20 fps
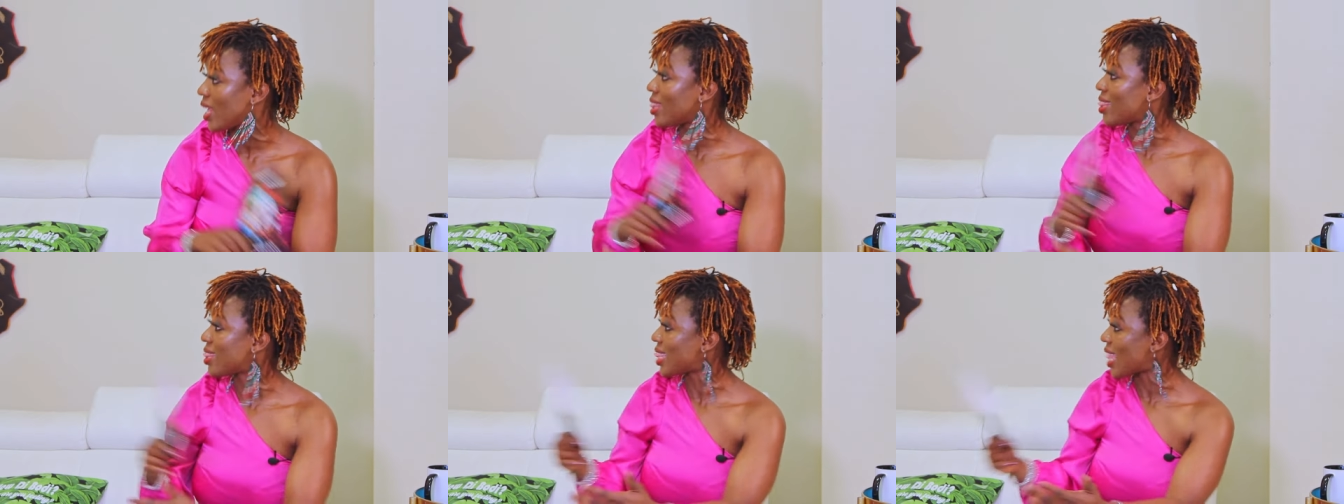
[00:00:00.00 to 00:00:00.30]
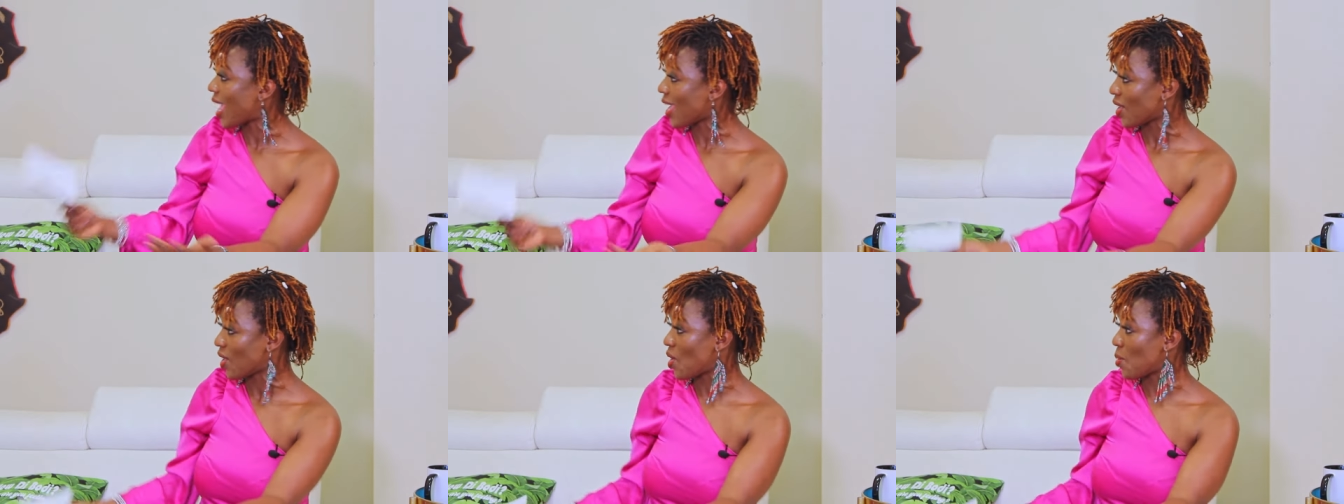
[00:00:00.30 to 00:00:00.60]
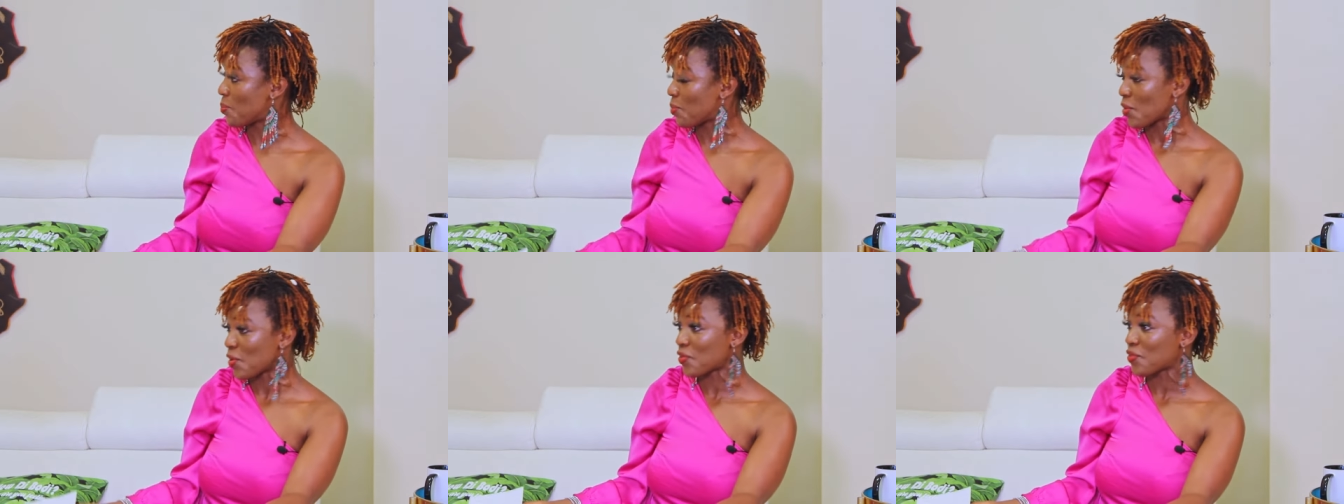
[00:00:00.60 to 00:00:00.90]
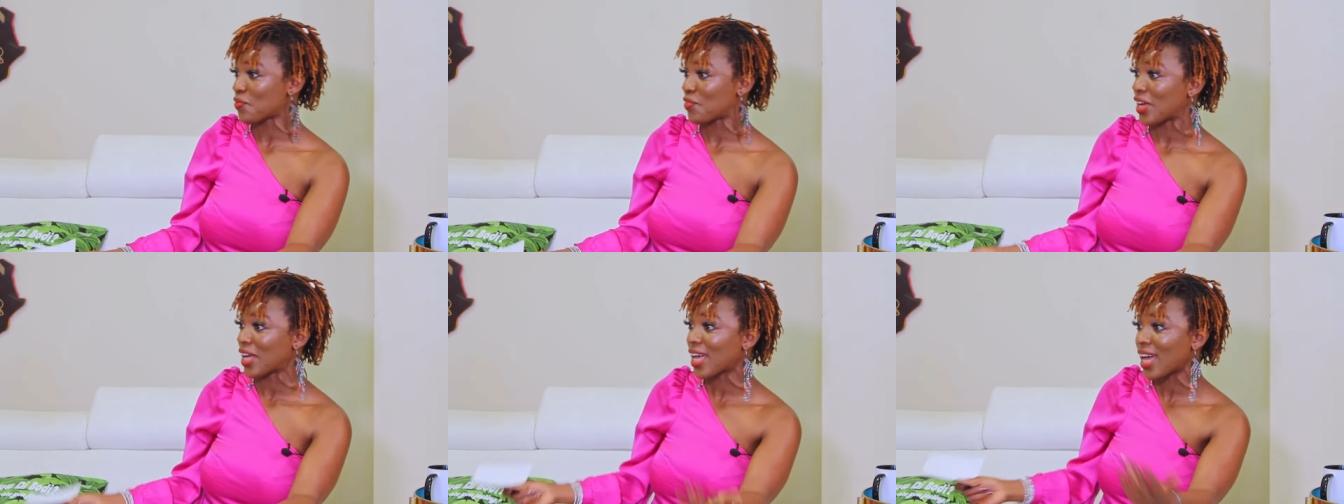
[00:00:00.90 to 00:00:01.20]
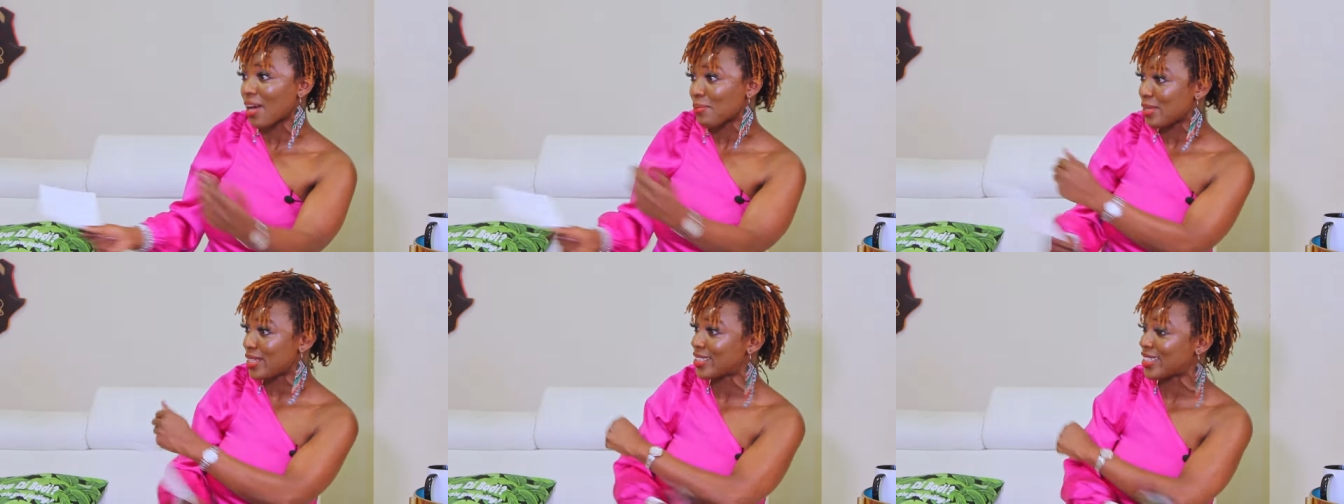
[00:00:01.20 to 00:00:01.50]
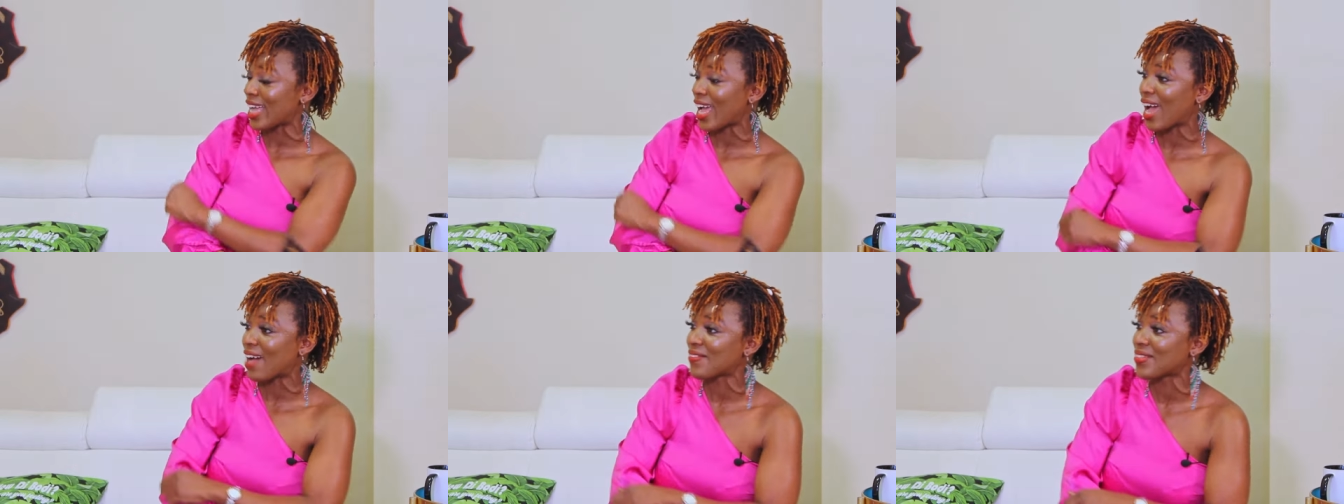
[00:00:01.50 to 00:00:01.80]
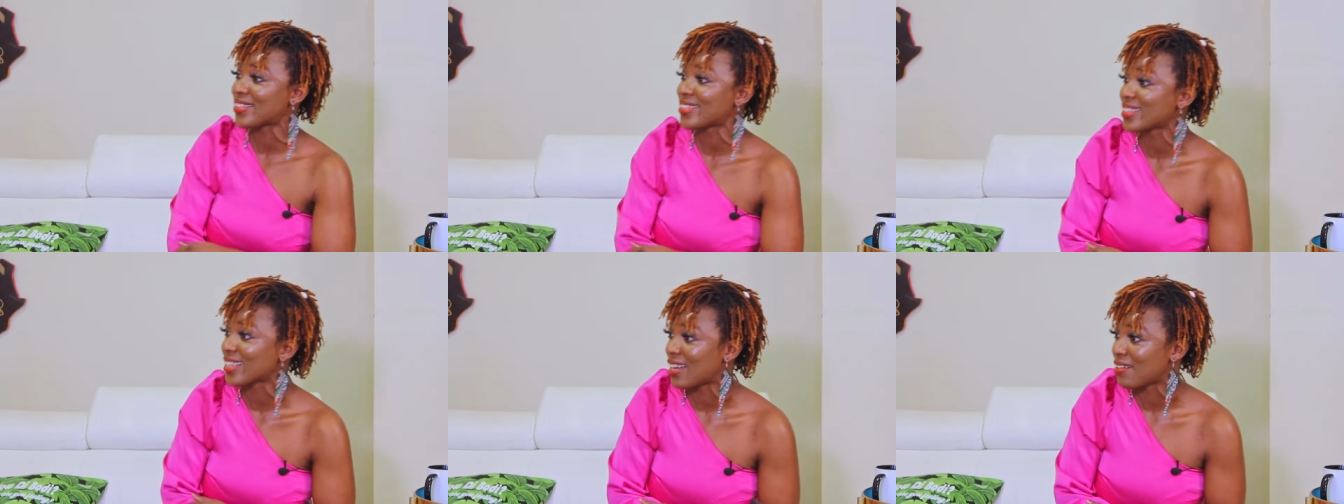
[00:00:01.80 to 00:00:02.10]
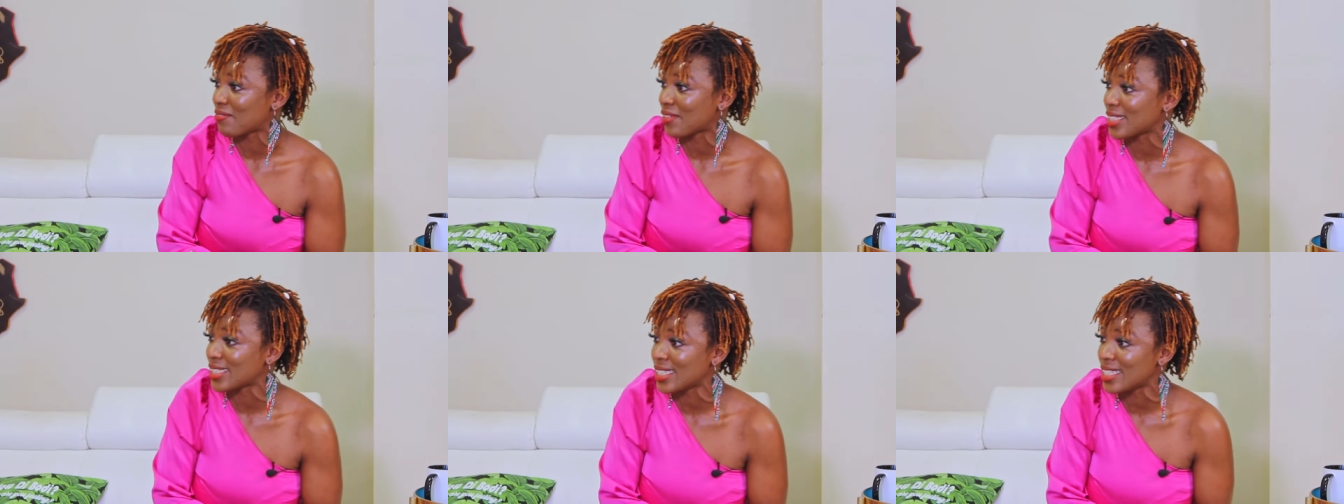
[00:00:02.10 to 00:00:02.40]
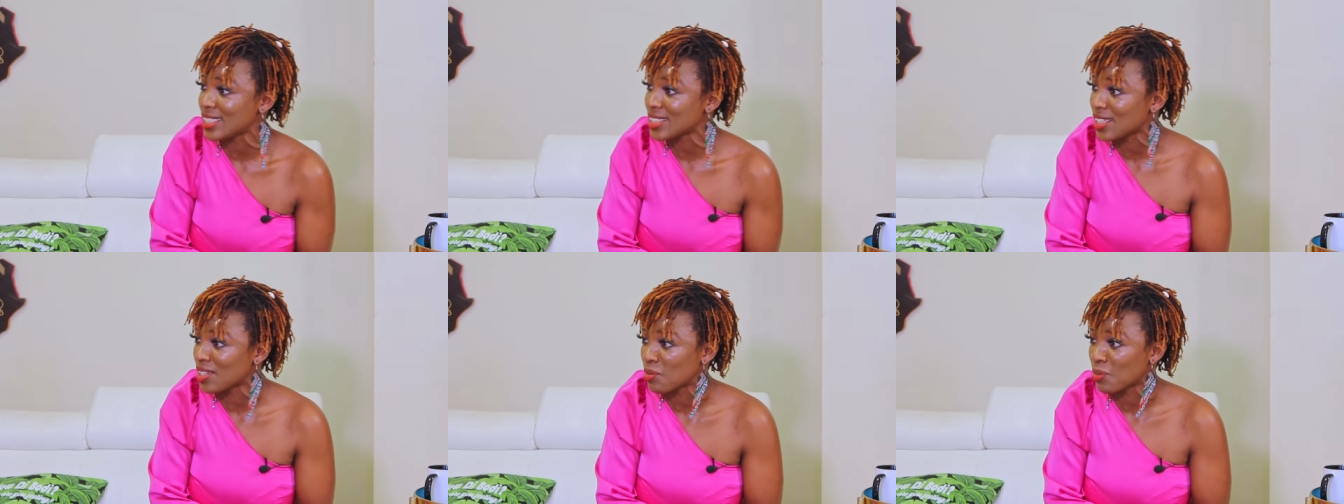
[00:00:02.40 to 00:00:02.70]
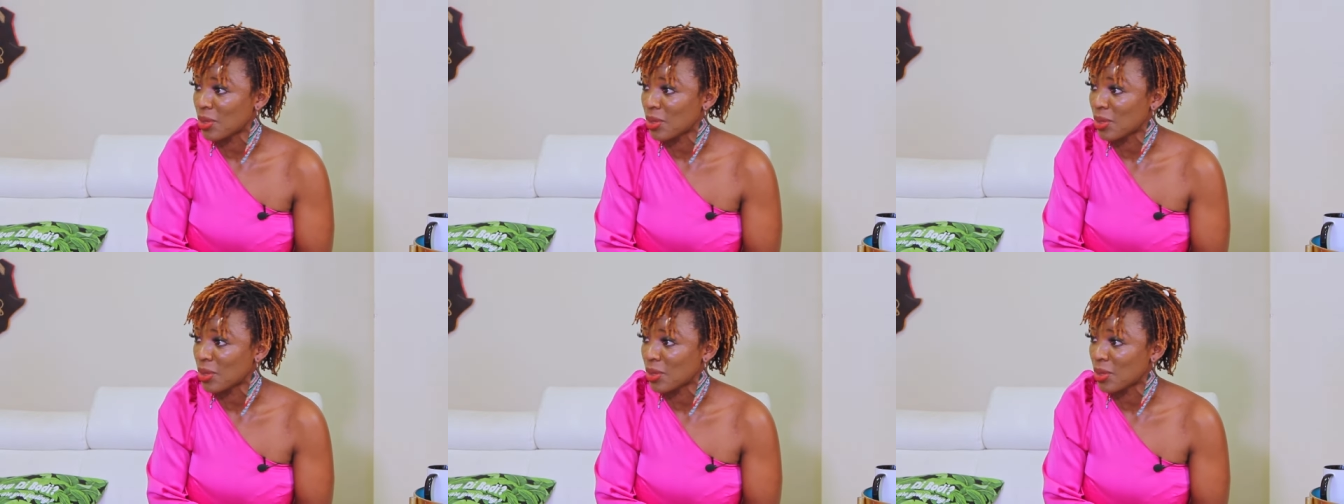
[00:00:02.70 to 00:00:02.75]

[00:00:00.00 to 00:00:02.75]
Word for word: and thank you both for coming to have this conversation